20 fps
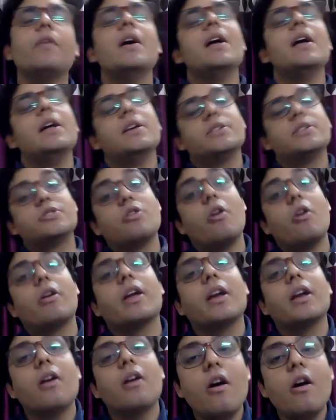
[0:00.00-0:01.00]
is talking
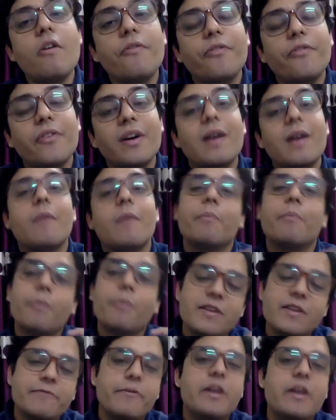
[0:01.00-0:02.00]
of
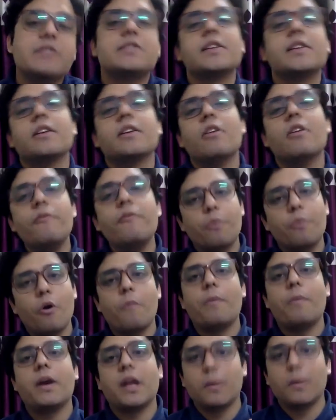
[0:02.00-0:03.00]
vesting of
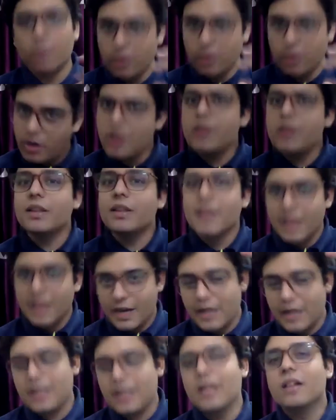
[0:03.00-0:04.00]
property, because it
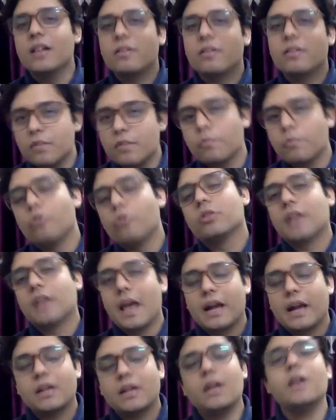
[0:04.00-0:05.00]
deals with both
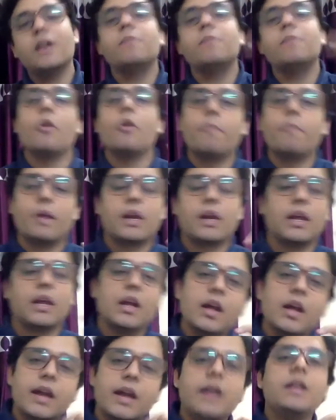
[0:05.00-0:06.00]
character and property.
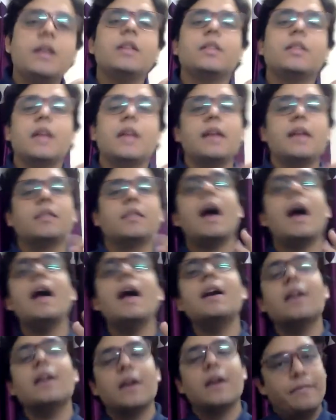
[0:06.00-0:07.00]
It is saying that
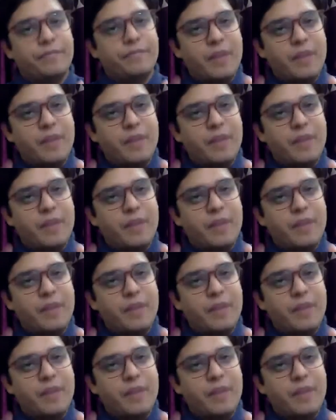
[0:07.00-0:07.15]
the